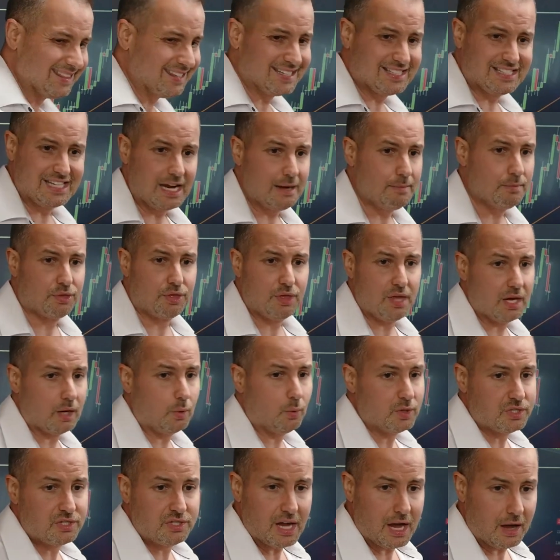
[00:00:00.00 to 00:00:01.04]
of the same thing,
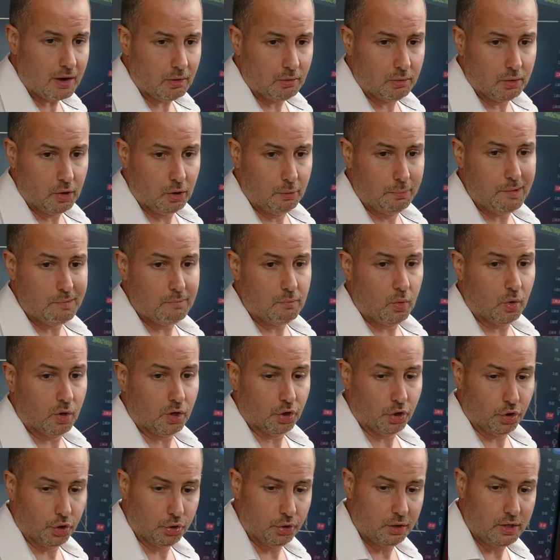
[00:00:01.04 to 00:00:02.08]
was down a little bit more
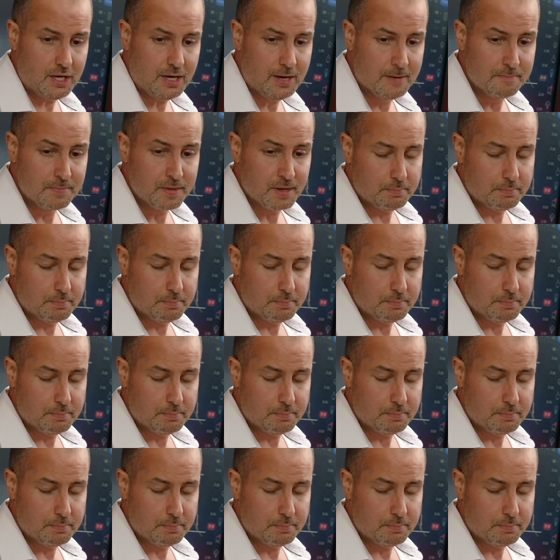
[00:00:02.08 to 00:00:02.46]
early,